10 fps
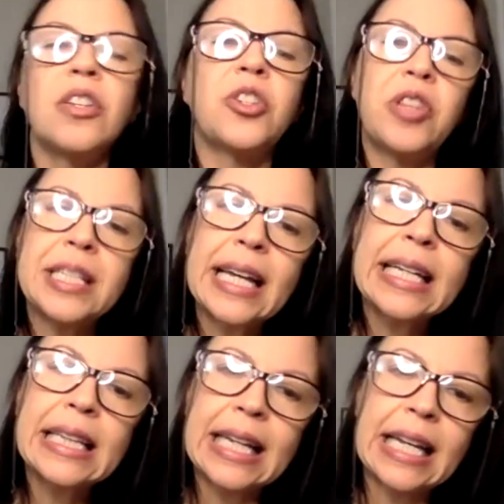So the
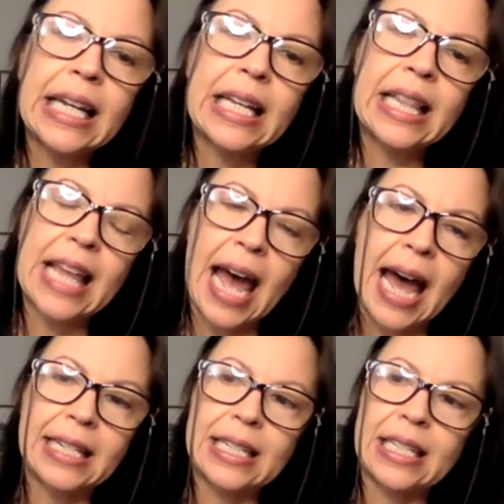second thing
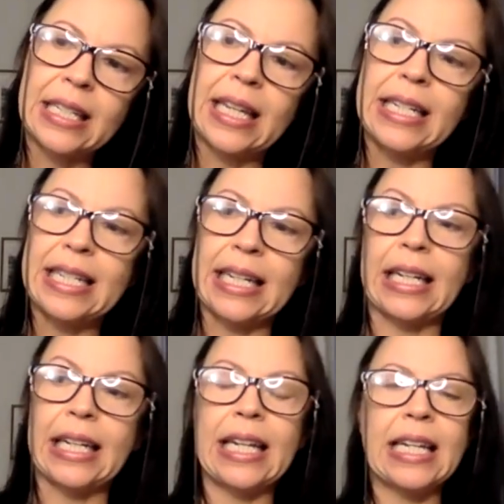that they
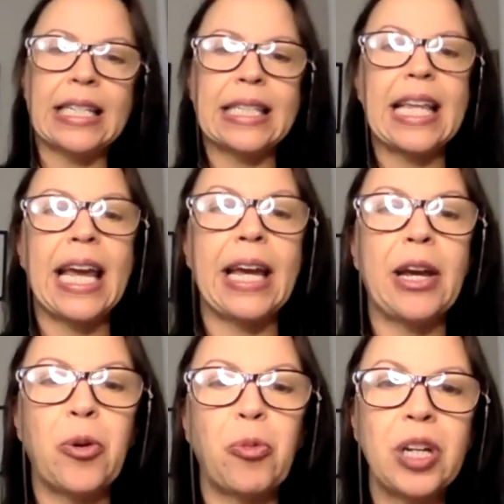did is
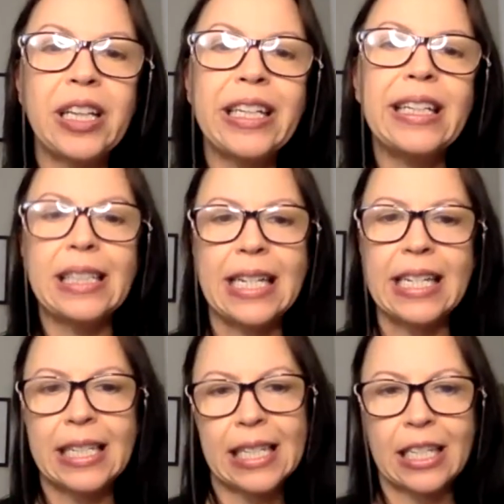they really
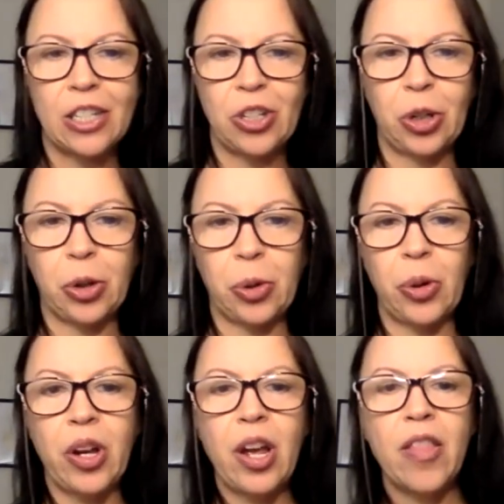leaned
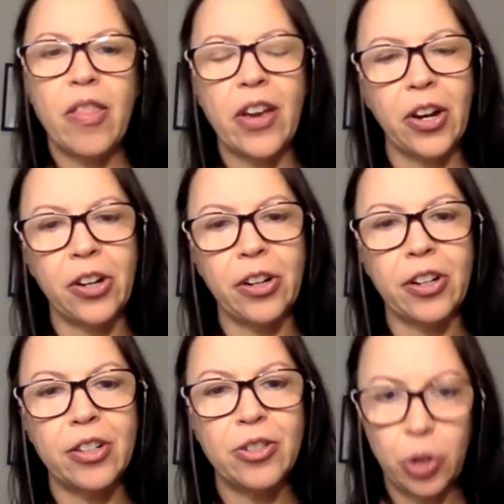into
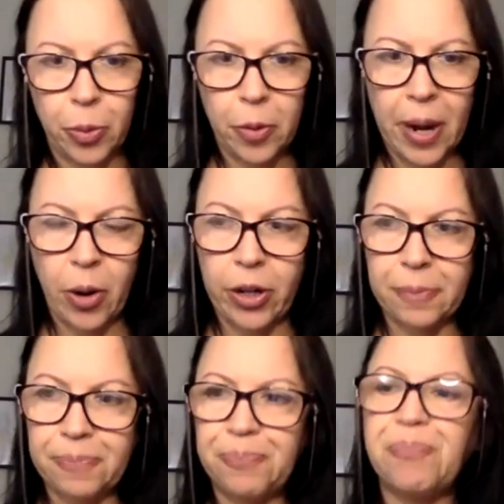their superpower.
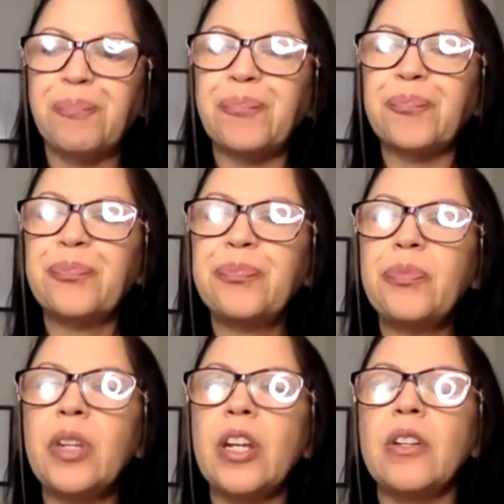
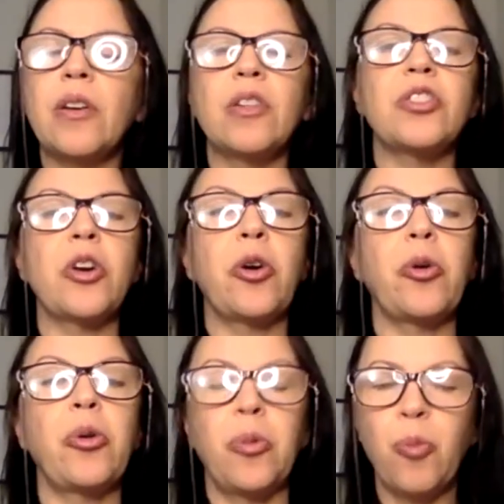
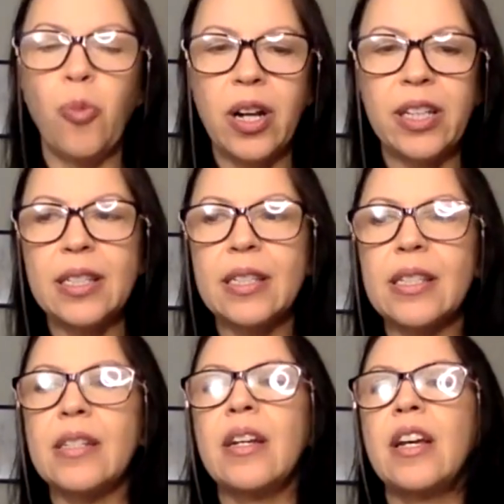So
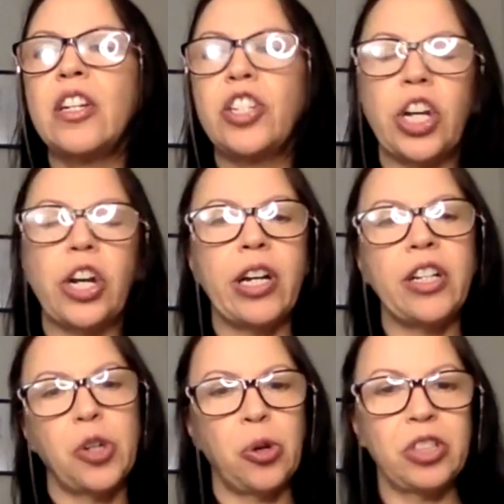once Jerry
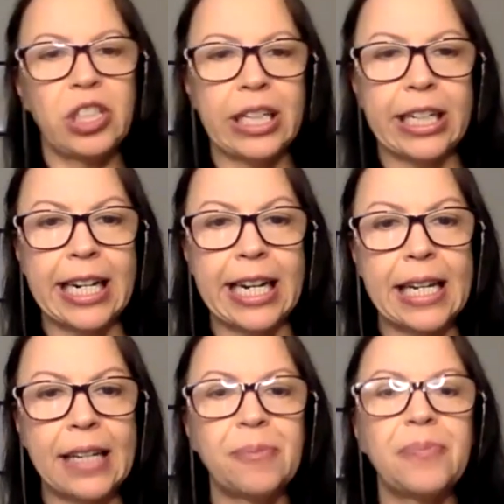told
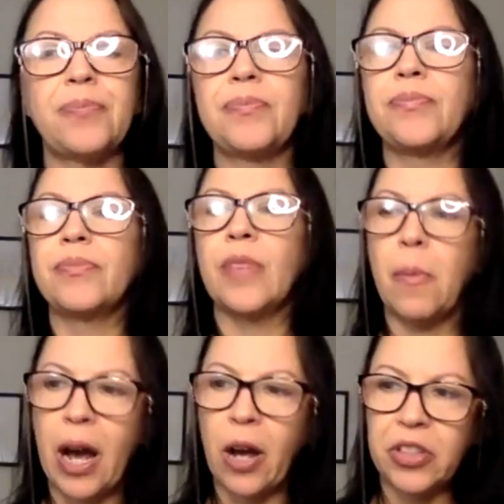Larry
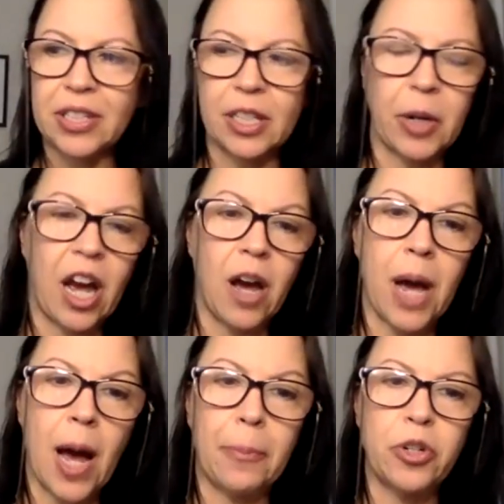about the
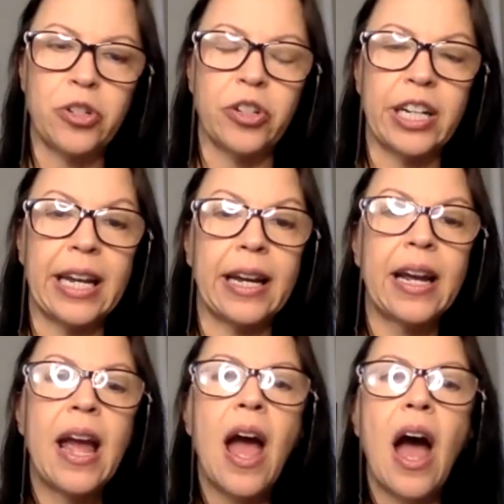sitcom opportunity,